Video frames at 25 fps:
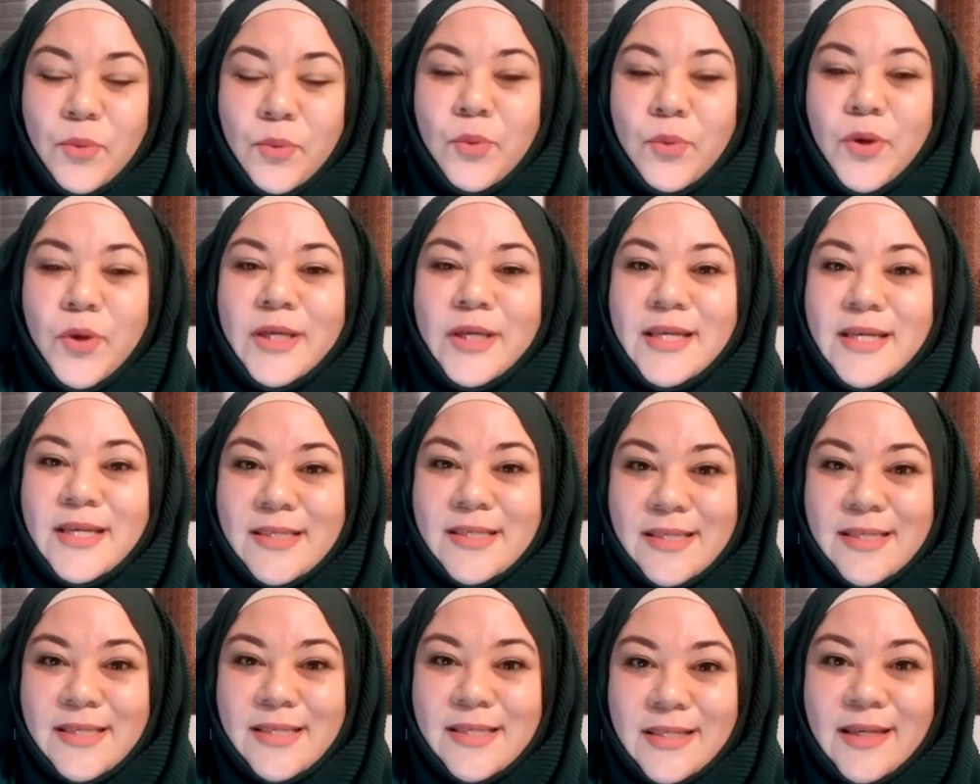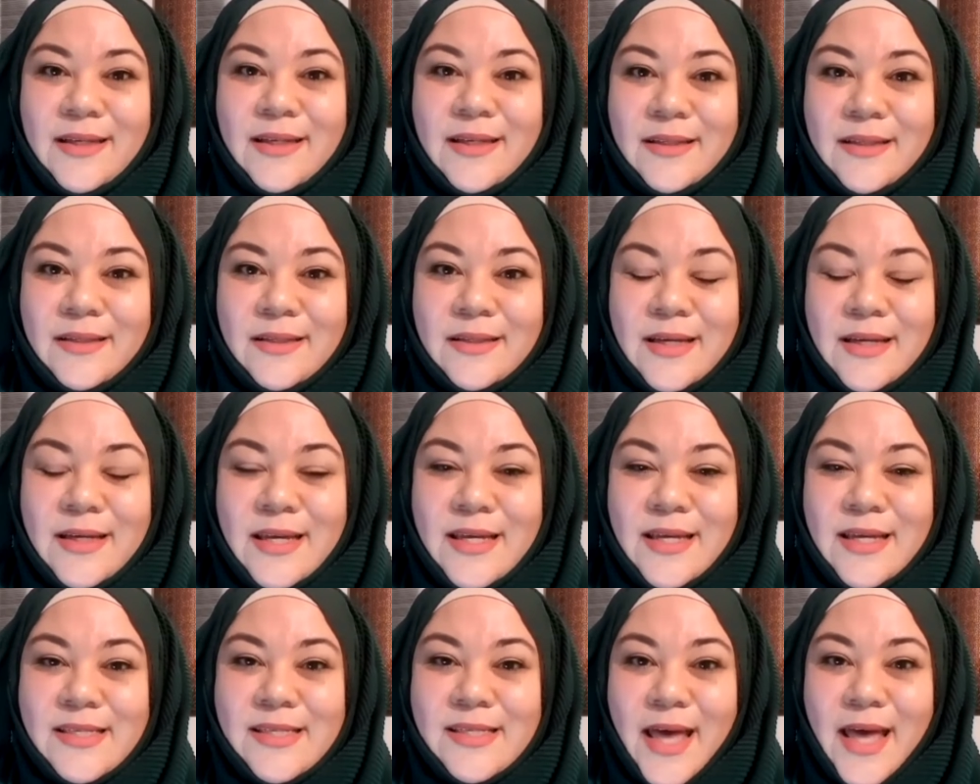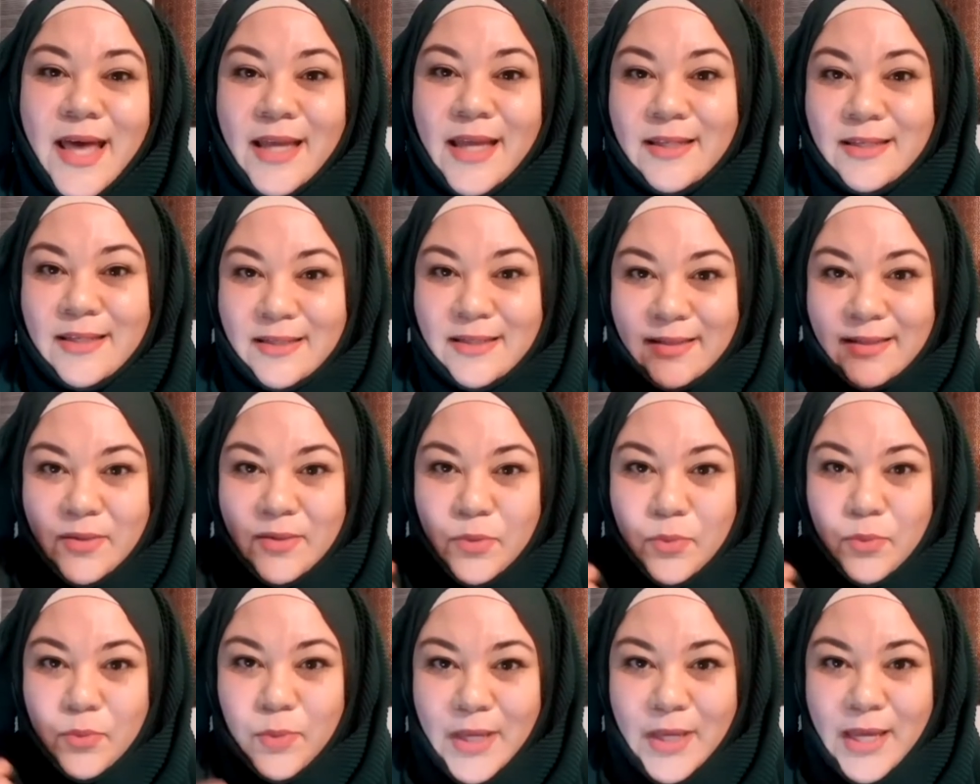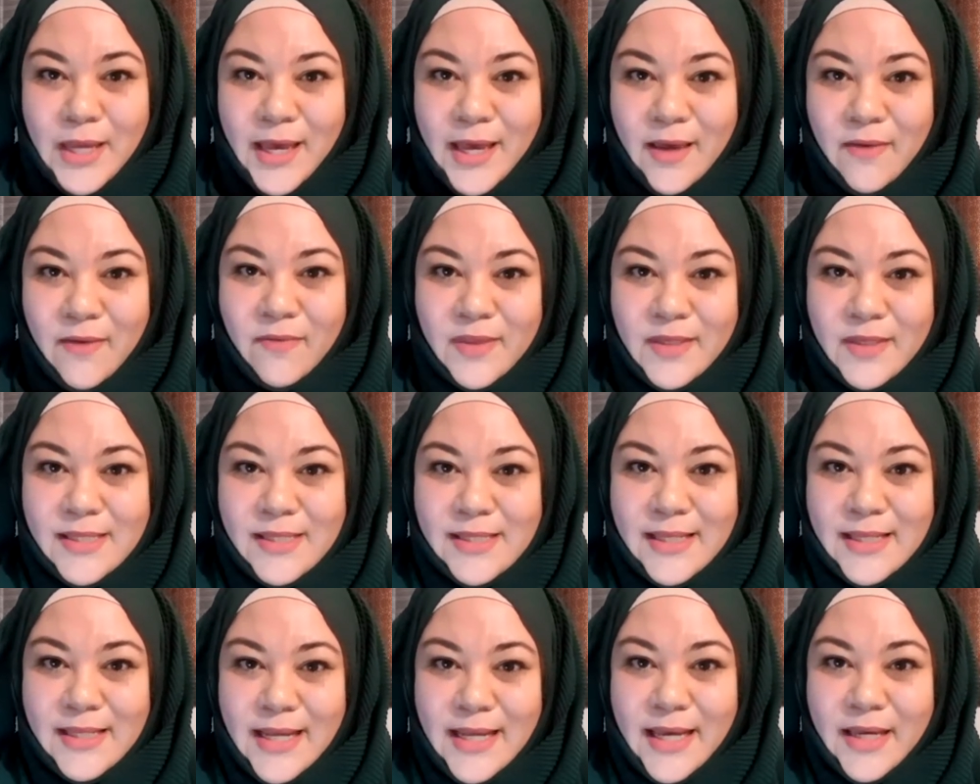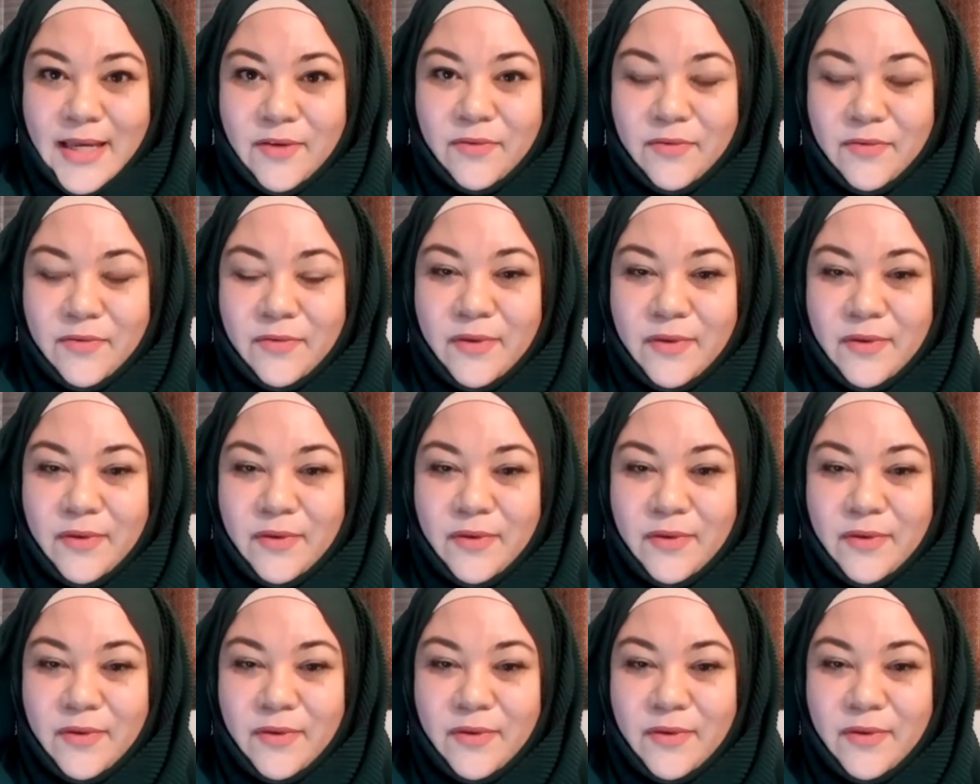What is real is that we have this life,